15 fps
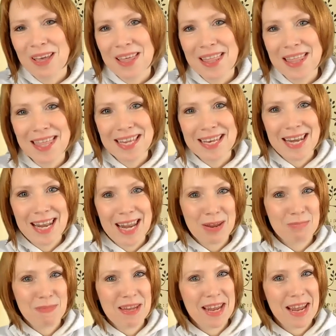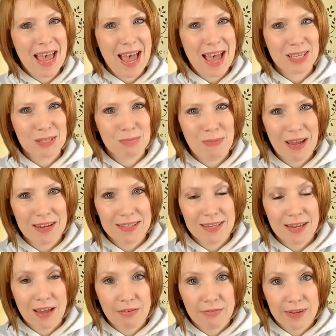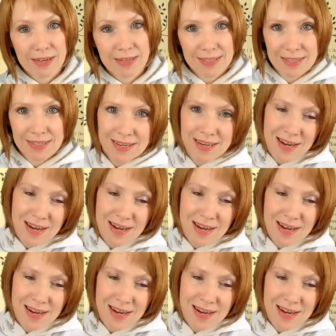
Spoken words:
the naming aspect of it.